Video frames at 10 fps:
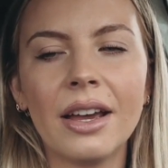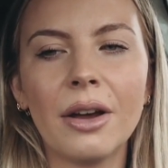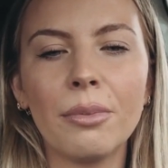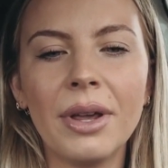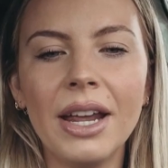
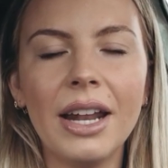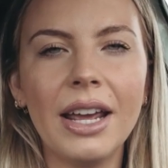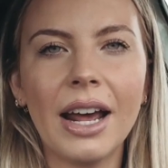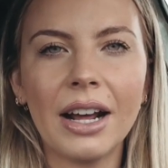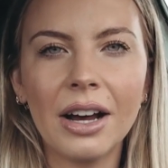
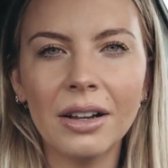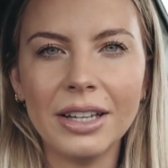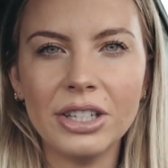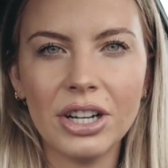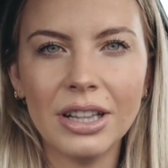competing at a
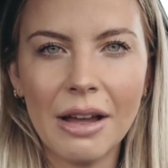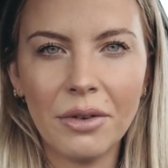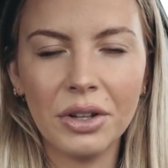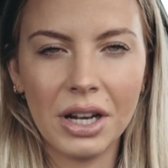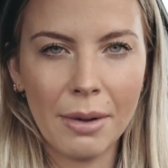collegiate
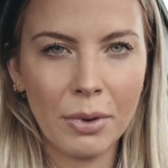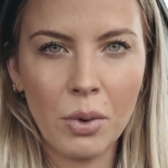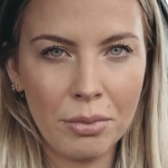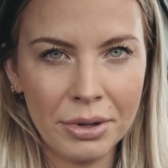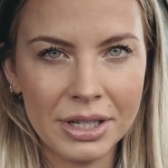level, the
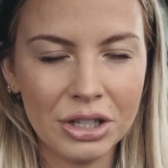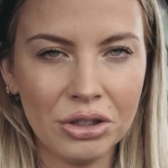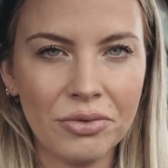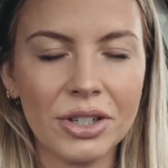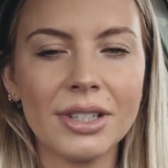#1
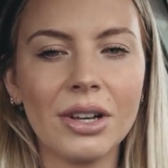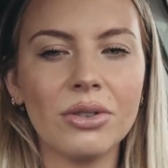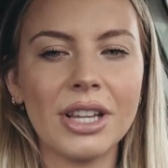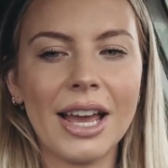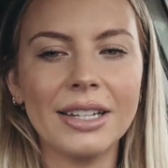position for
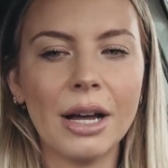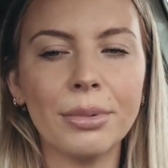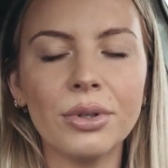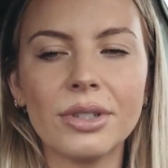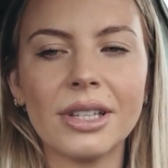singles and
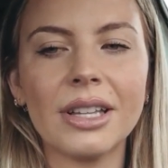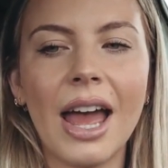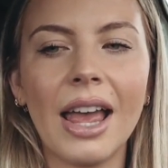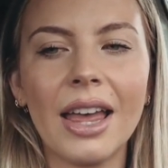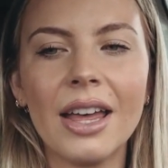doubles, and
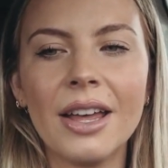like